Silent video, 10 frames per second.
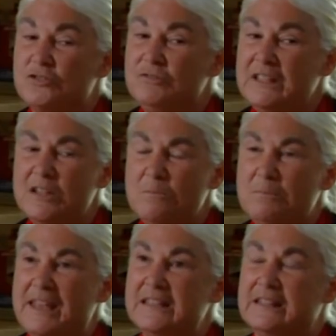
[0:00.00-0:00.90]
really
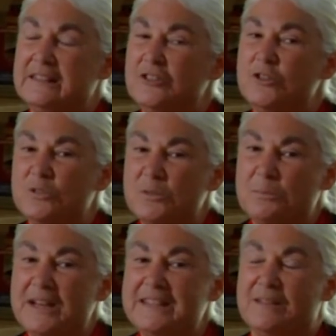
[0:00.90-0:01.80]
amazing that you would
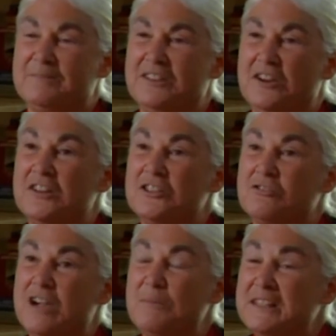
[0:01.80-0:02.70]
spray something on the
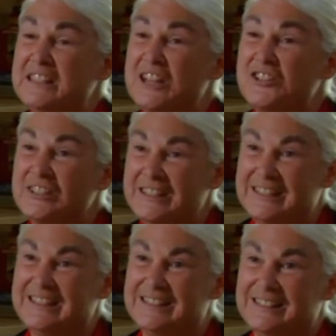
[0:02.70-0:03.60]
crop intentionally
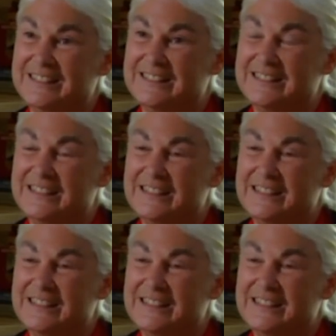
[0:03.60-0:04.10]
to kill it